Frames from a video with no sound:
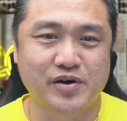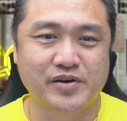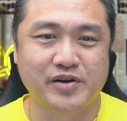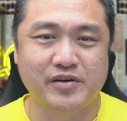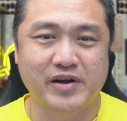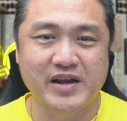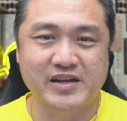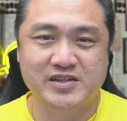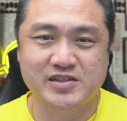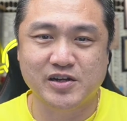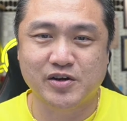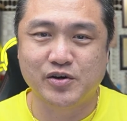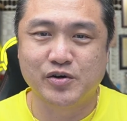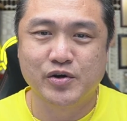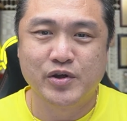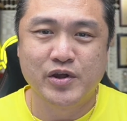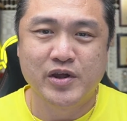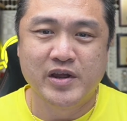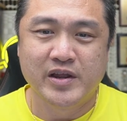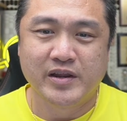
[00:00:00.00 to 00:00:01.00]
on. All right.
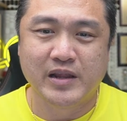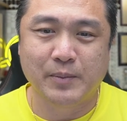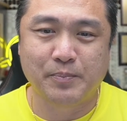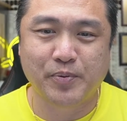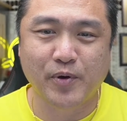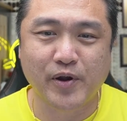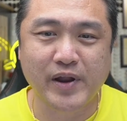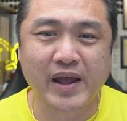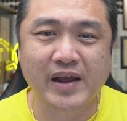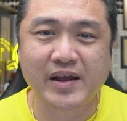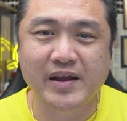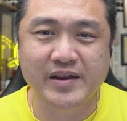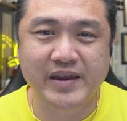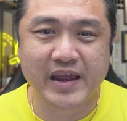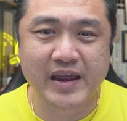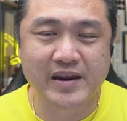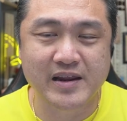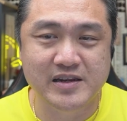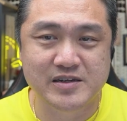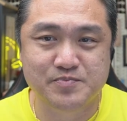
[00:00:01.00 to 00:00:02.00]
So the product
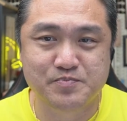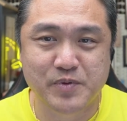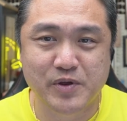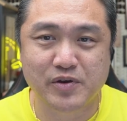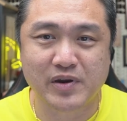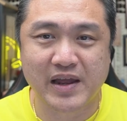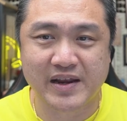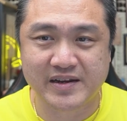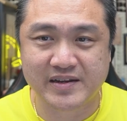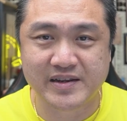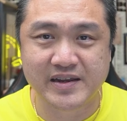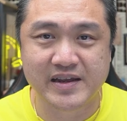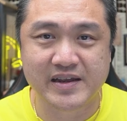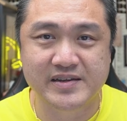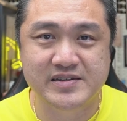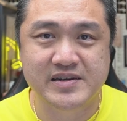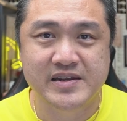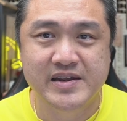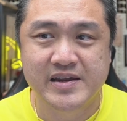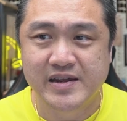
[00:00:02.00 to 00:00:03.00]
again is built like
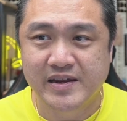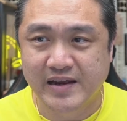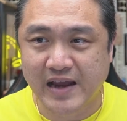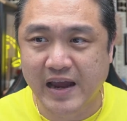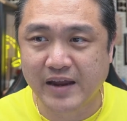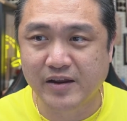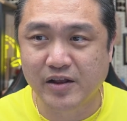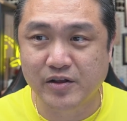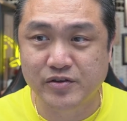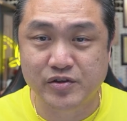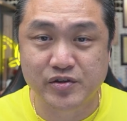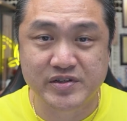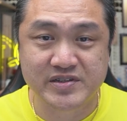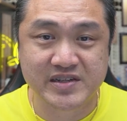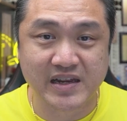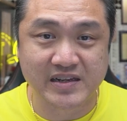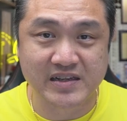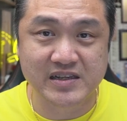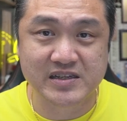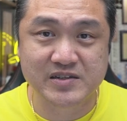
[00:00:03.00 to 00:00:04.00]
this, kind of to
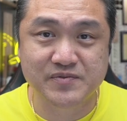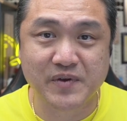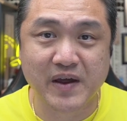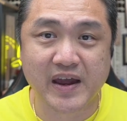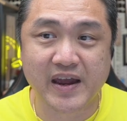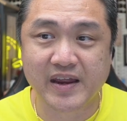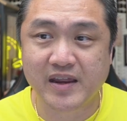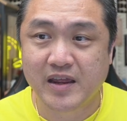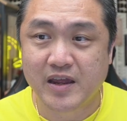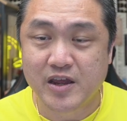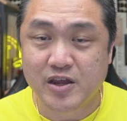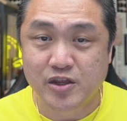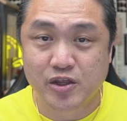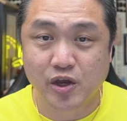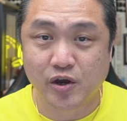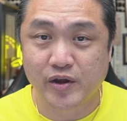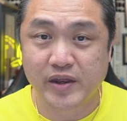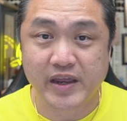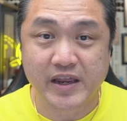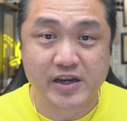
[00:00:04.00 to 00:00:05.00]
satisfy
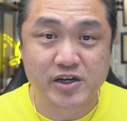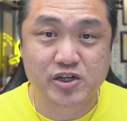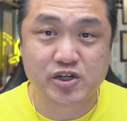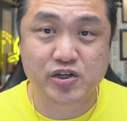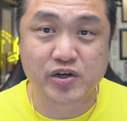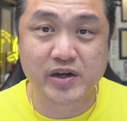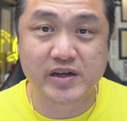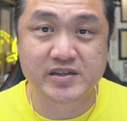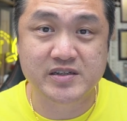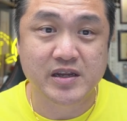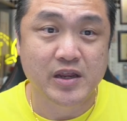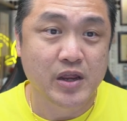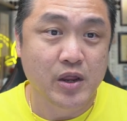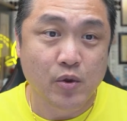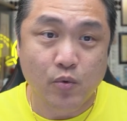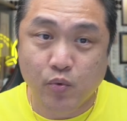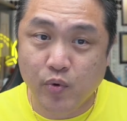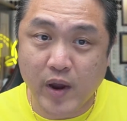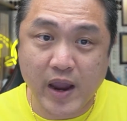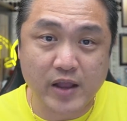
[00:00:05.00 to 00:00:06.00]
your interest,
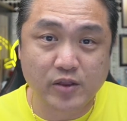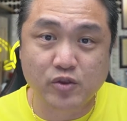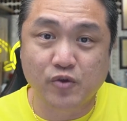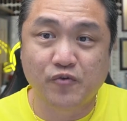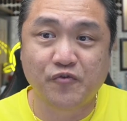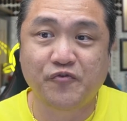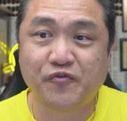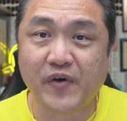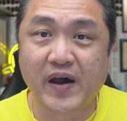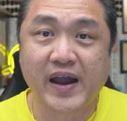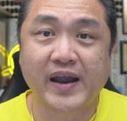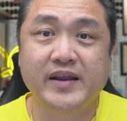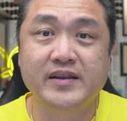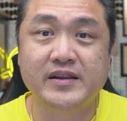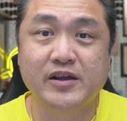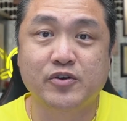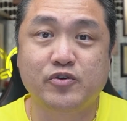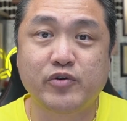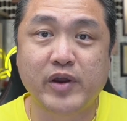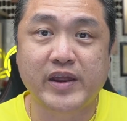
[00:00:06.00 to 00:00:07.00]
where to
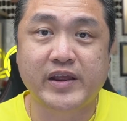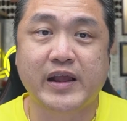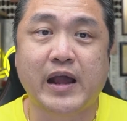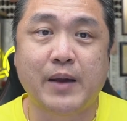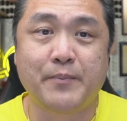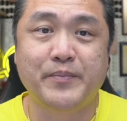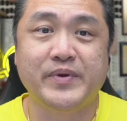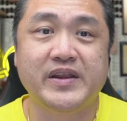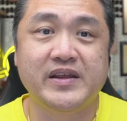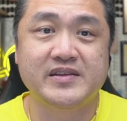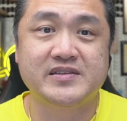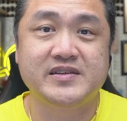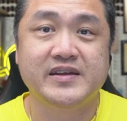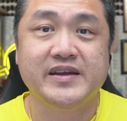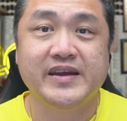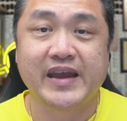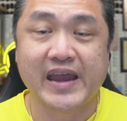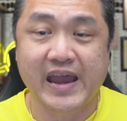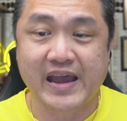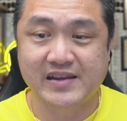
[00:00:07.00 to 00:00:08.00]
find the great companies
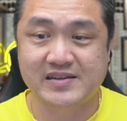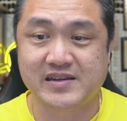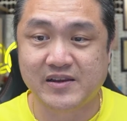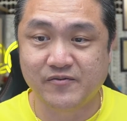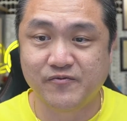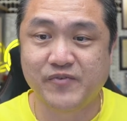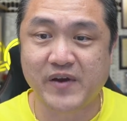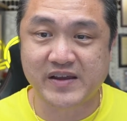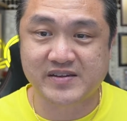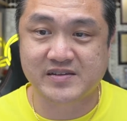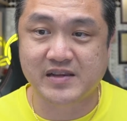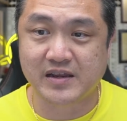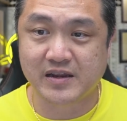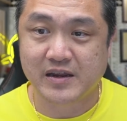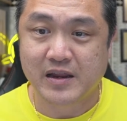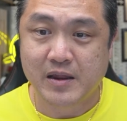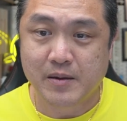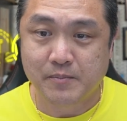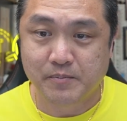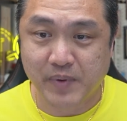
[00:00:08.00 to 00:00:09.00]
as
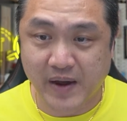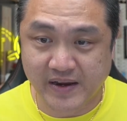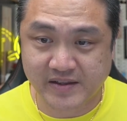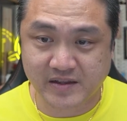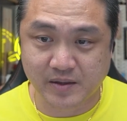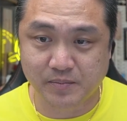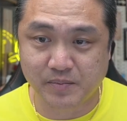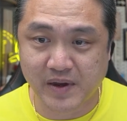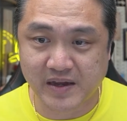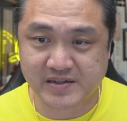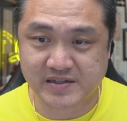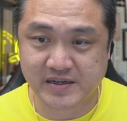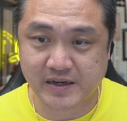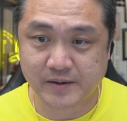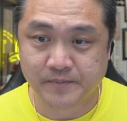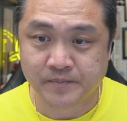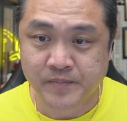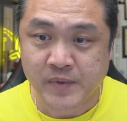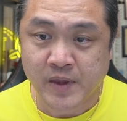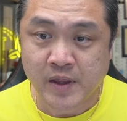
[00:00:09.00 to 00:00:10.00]
invested by Temasek.